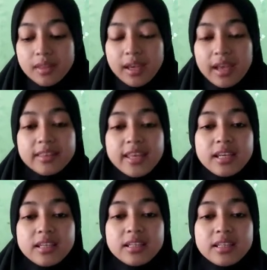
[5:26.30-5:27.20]
And
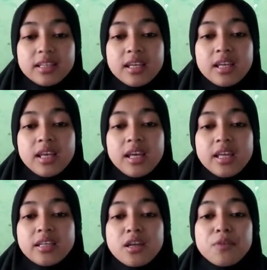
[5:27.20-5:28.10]
then
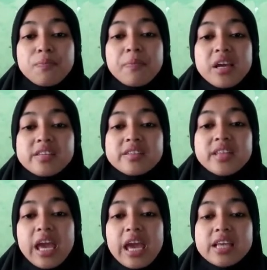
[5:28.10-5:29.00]
non-phrase
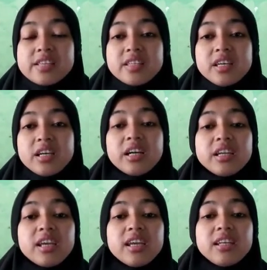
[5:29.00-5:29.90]
as
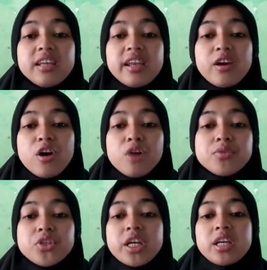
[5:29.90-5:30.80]
an indirect
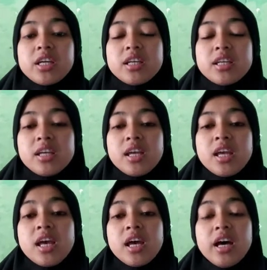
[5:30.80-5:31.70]
object.
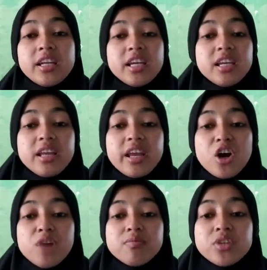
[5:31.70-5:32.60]
An indirect
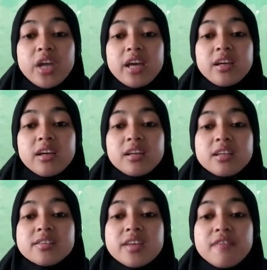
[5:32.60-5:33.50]
object
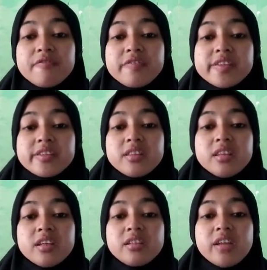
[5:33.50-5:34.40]
receives
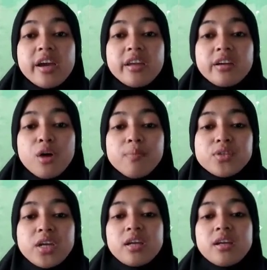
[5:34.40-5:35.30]
the direct
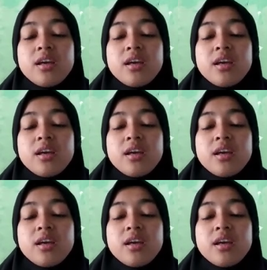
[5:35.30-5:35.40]
object.